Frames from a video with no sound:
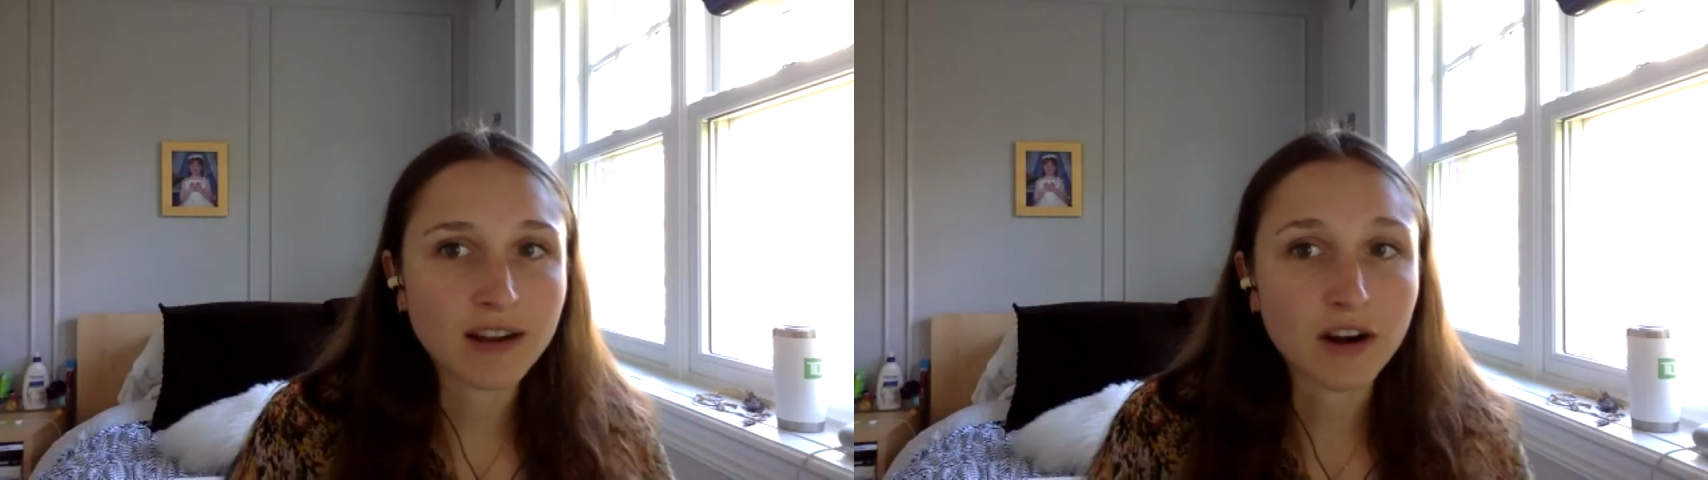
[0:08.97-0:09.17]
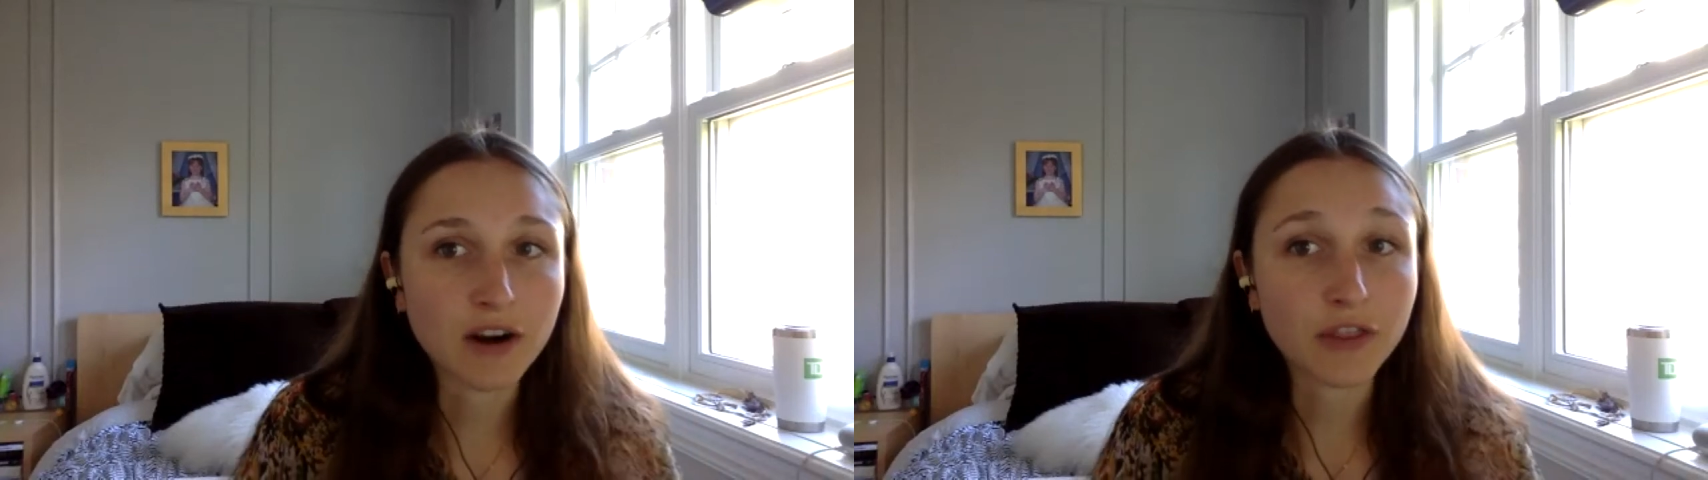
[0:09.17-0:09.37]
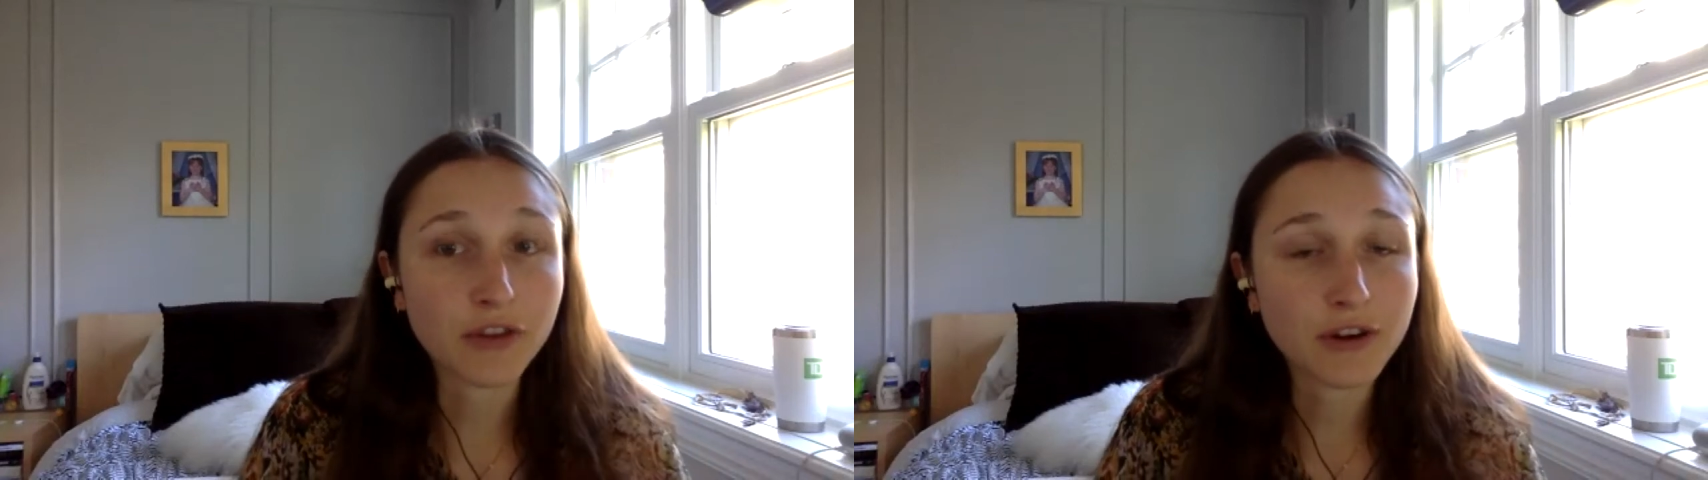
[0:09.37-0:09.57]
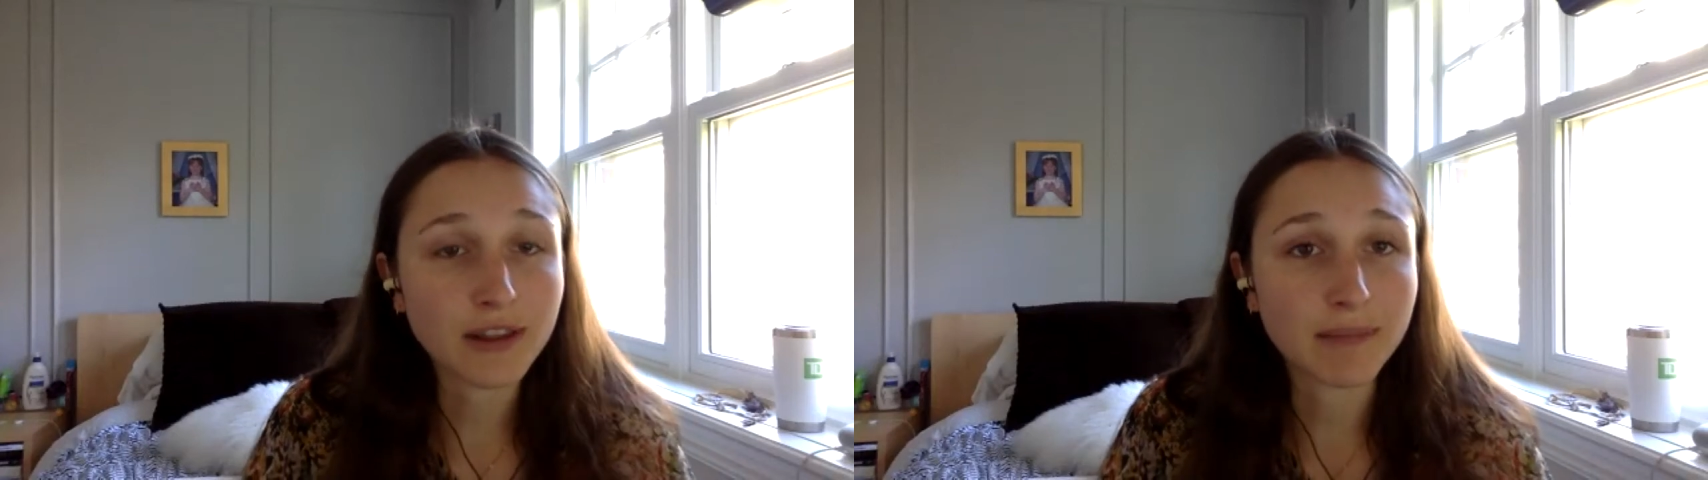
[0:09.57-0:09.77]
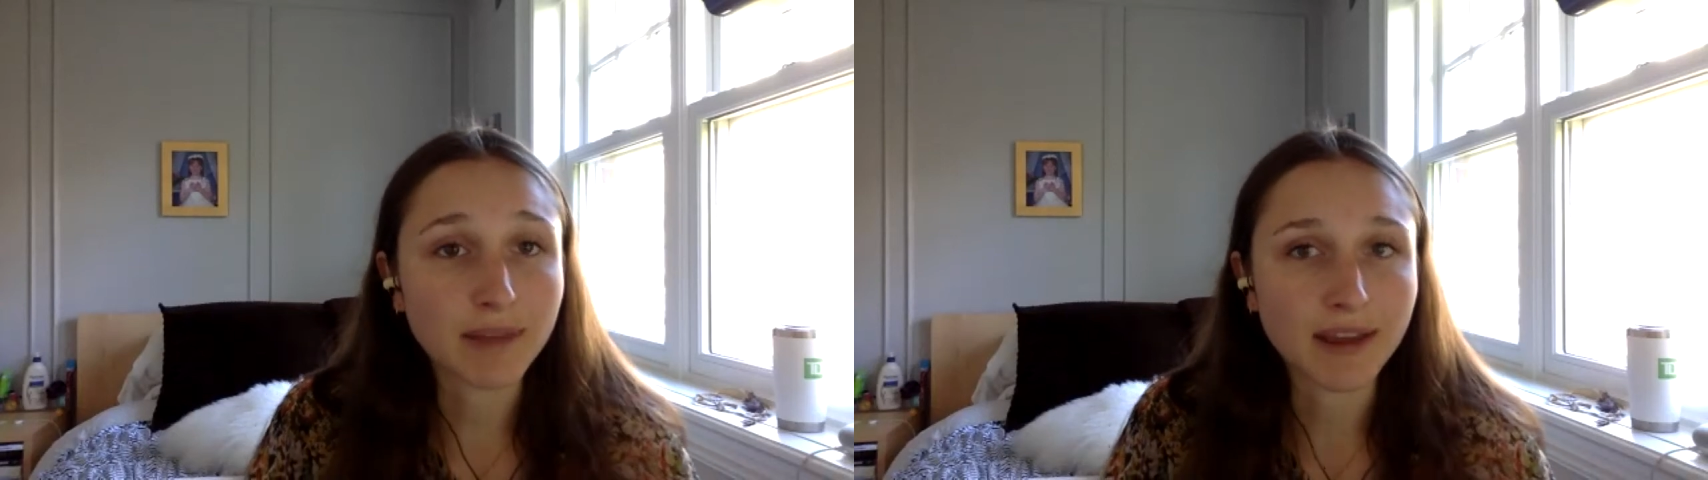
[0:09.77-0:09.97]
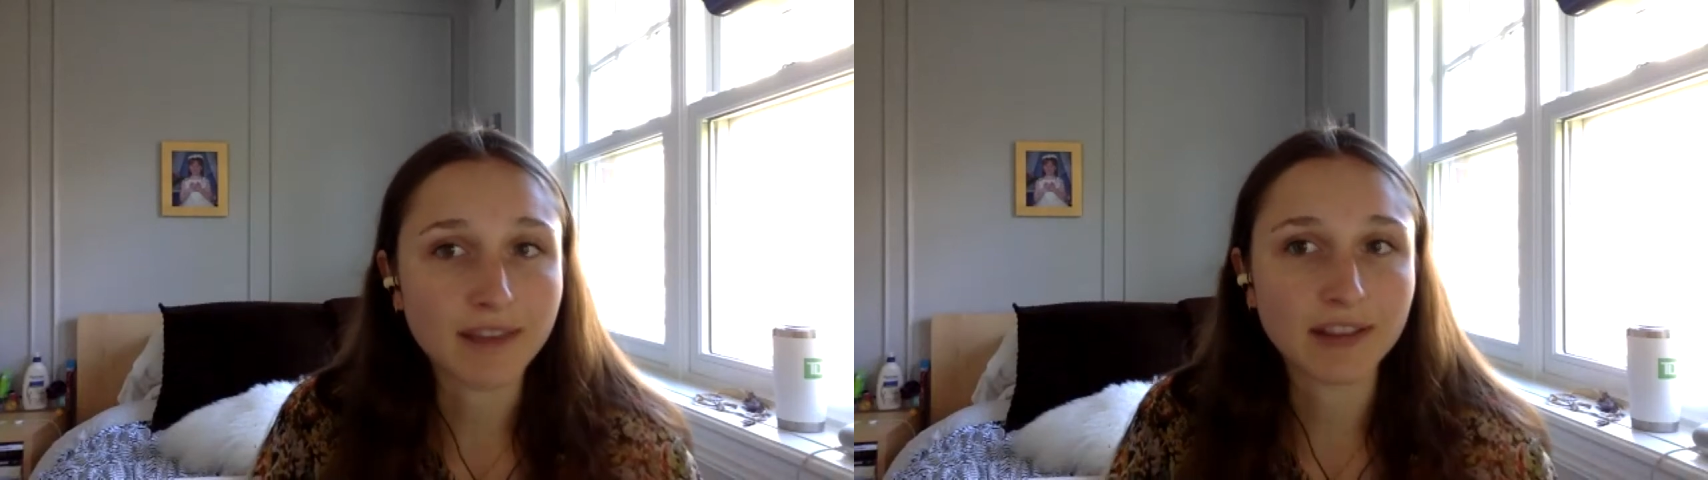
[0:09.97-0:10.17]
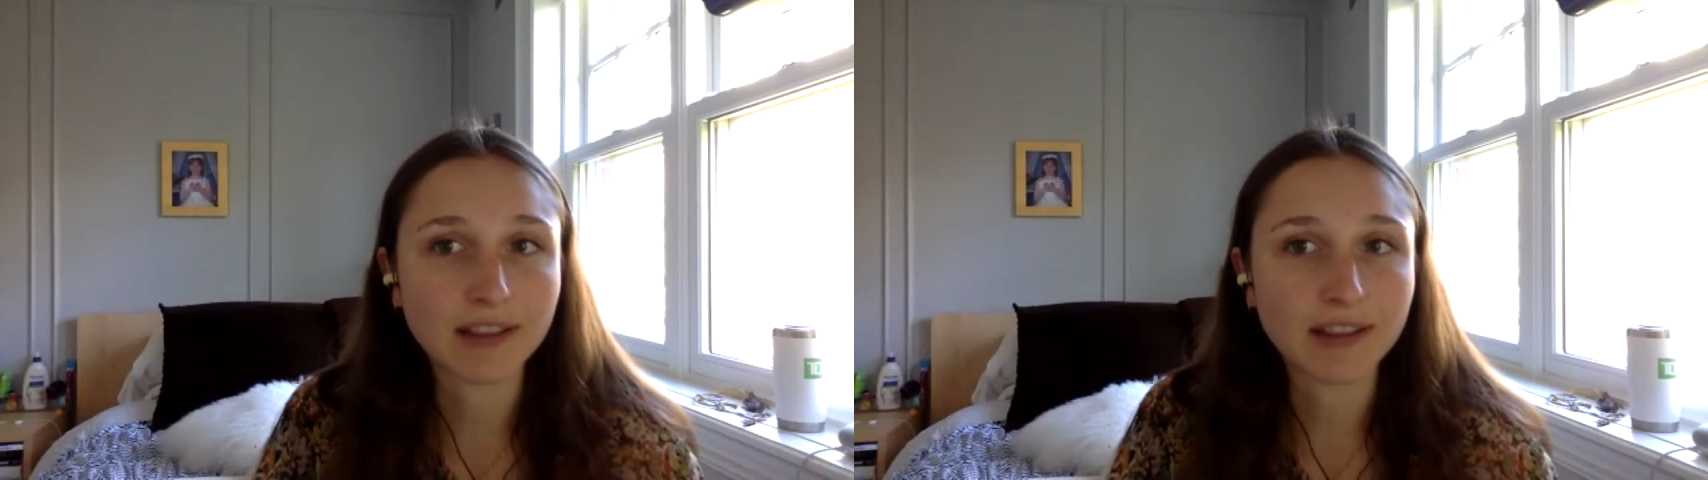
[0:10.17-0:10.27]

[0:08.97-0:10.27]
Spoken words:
our third alumni of the